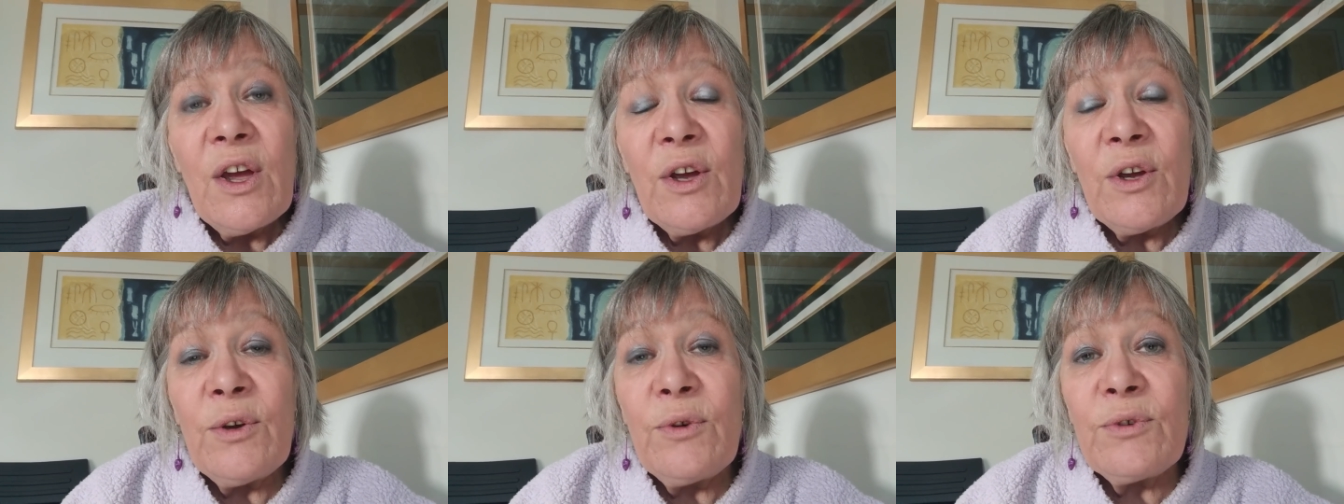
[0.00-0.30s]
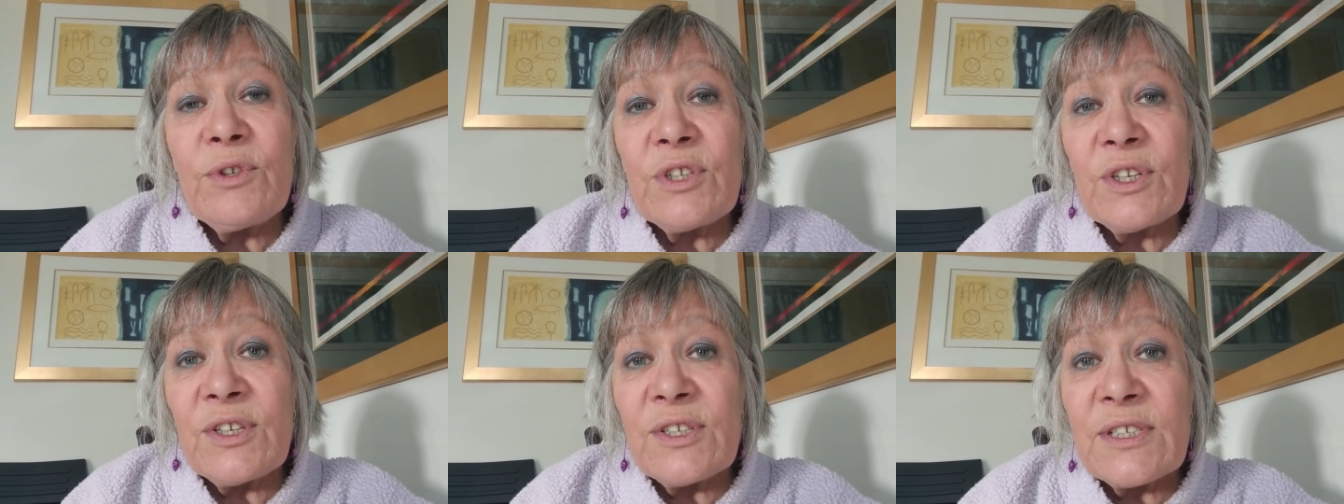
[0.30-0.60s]

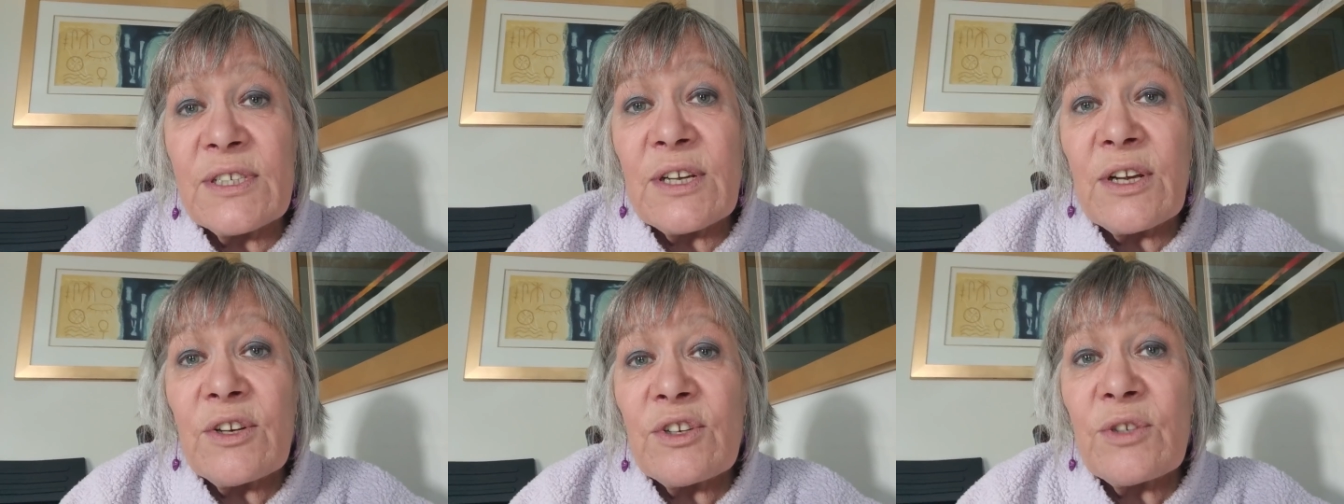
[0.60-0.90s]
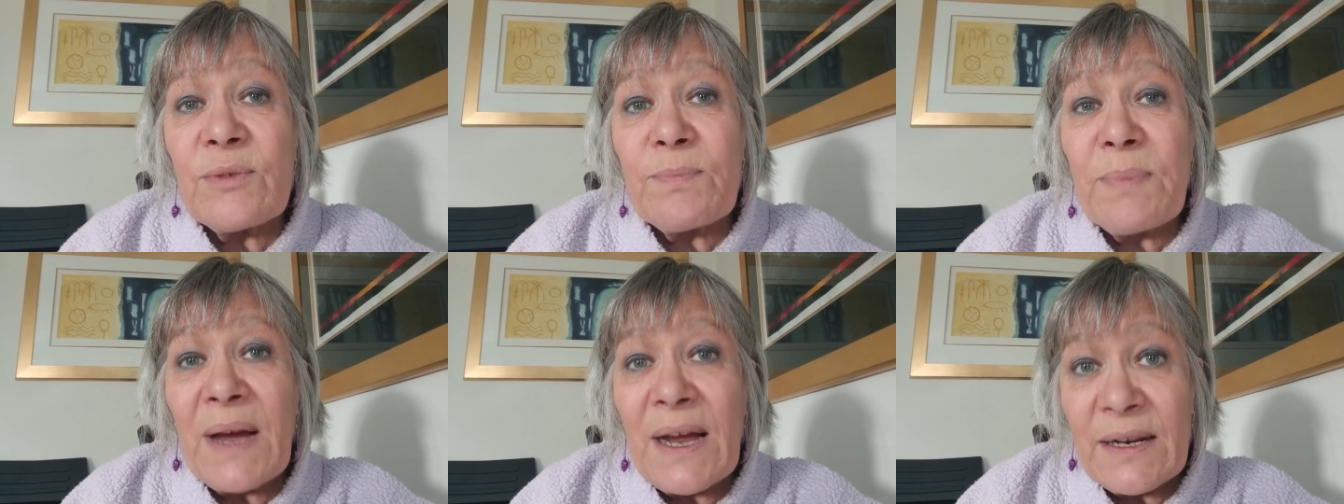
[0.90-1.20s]
who does
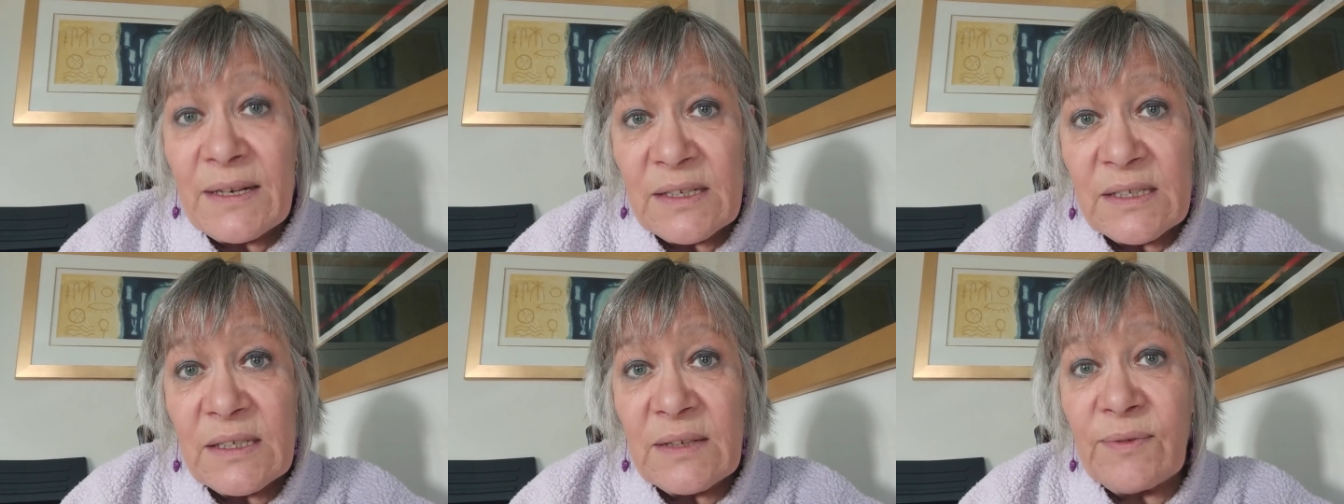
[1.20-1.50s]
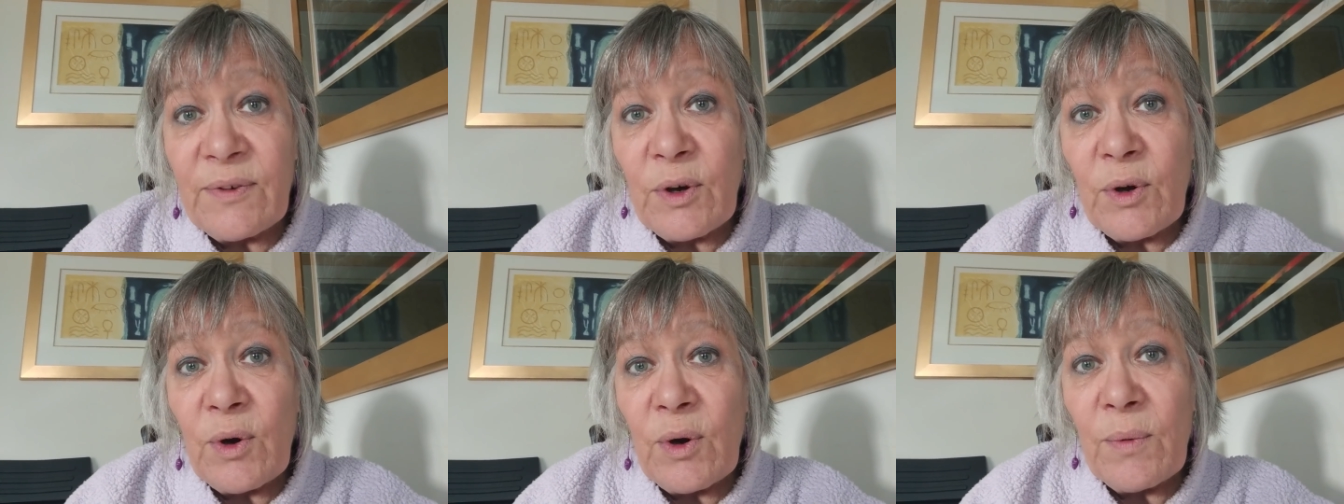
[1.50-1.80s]
patterns
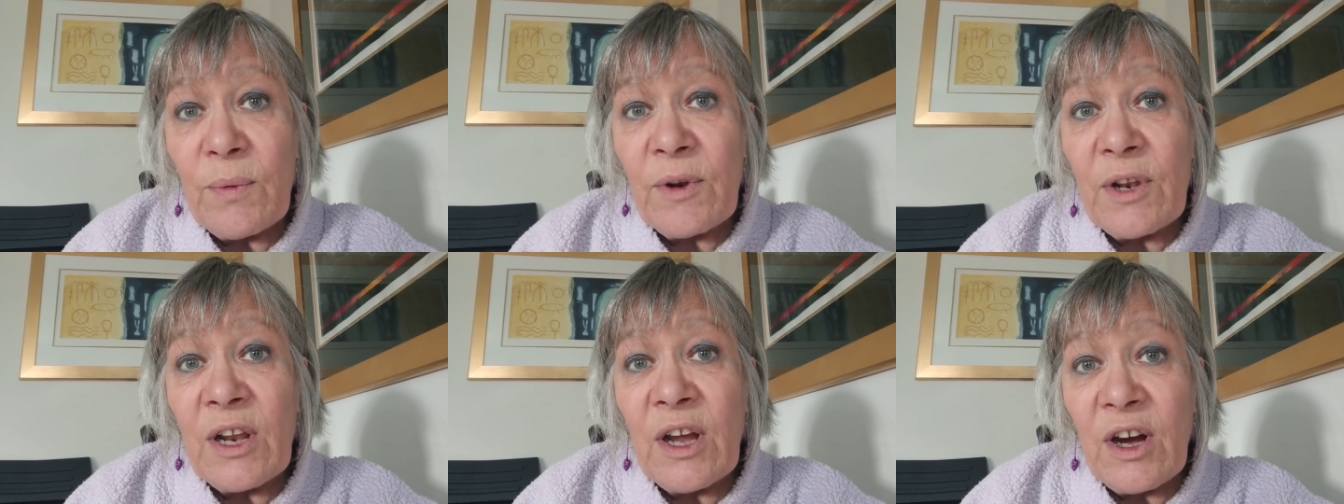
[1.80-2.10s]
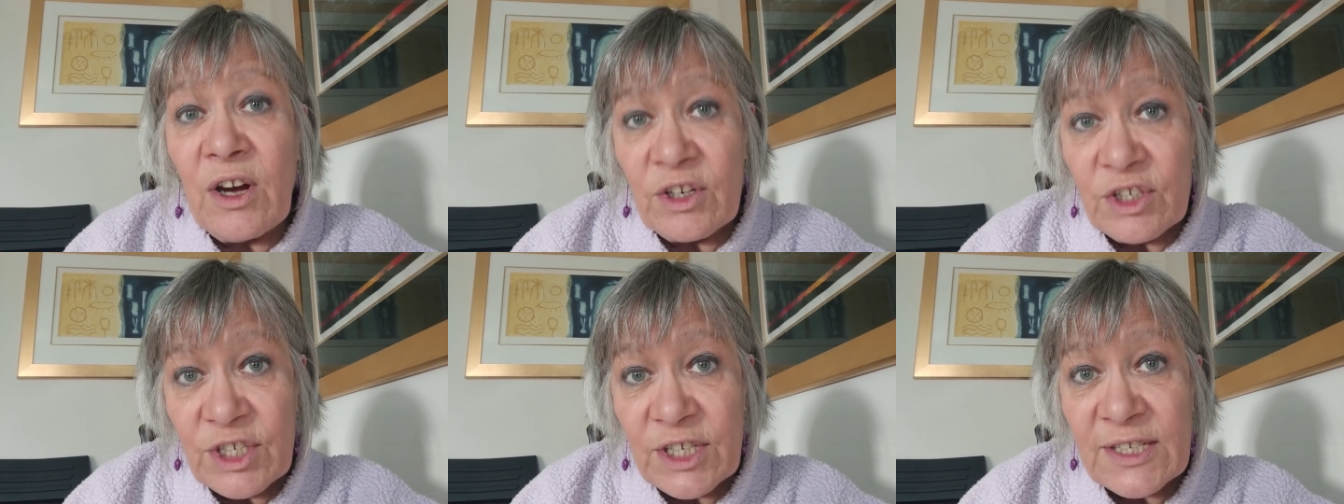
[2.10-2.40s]
for
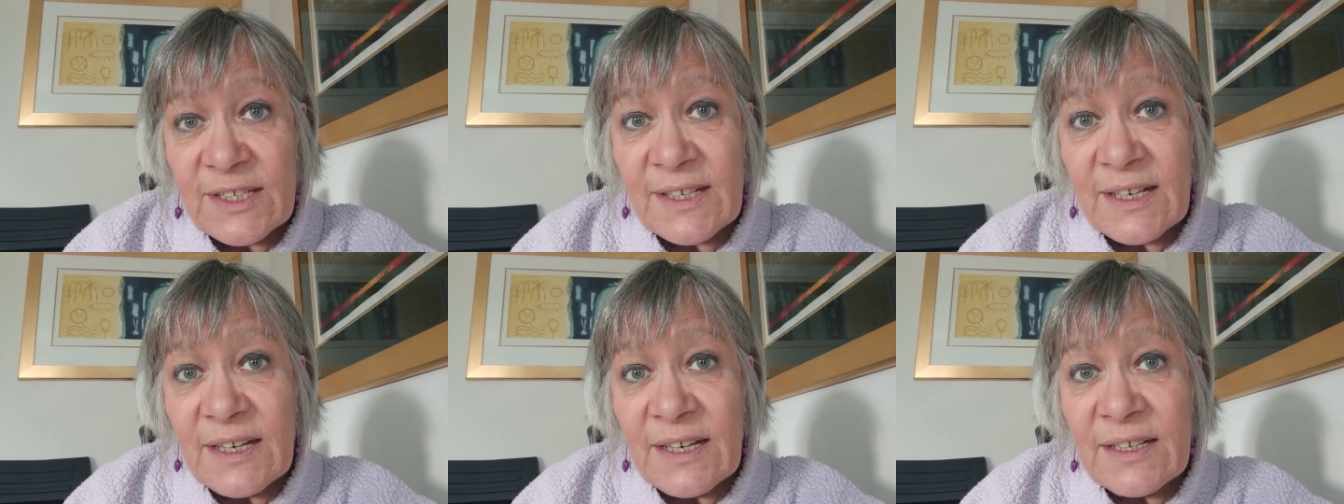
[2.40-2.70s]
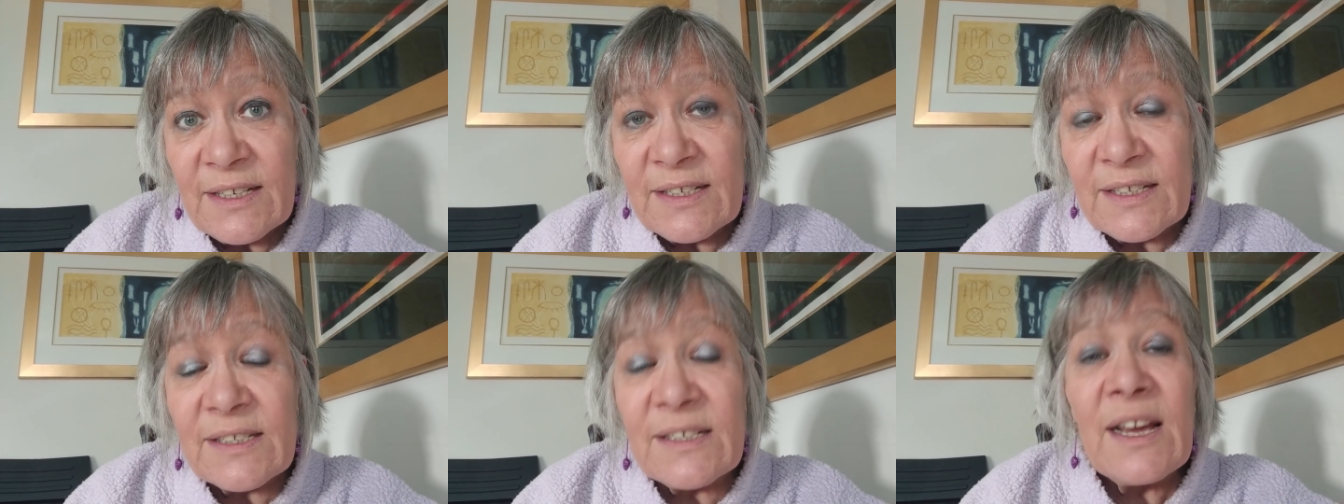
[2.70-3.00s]
larger
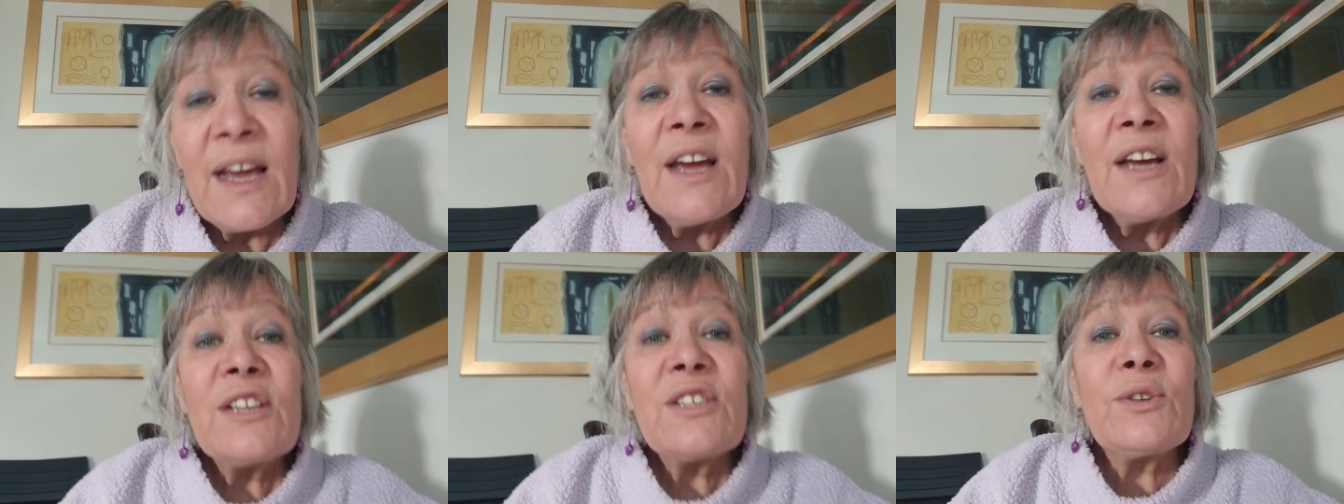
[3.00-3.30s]
sizes.